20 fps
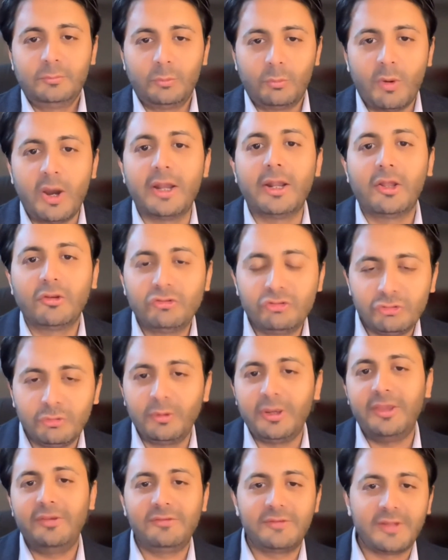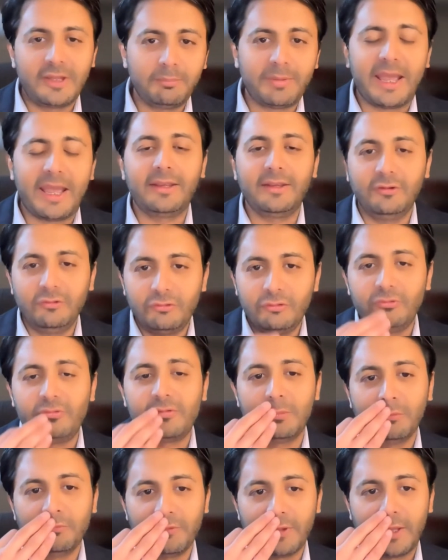why not showcase that back into
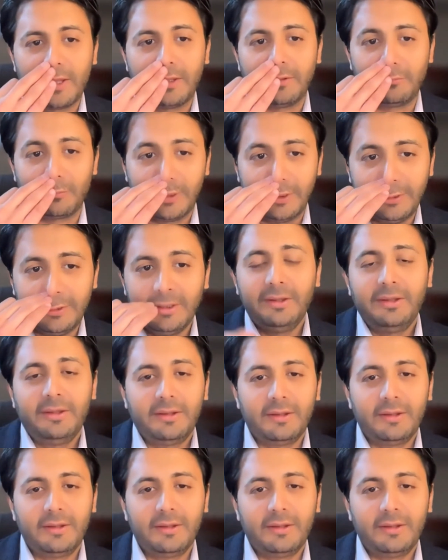some of that, right?